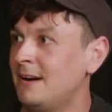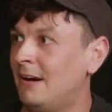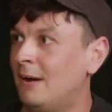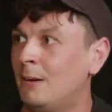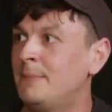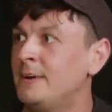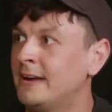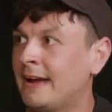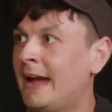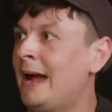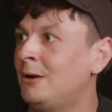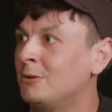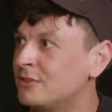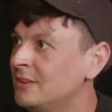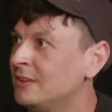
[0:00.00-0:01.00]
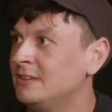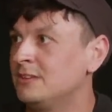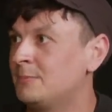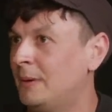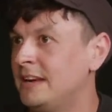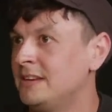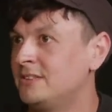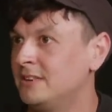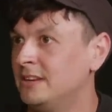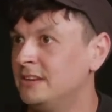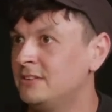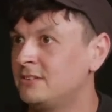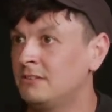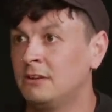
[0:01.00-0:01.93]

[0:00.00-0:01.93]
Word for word: are being housed in these places.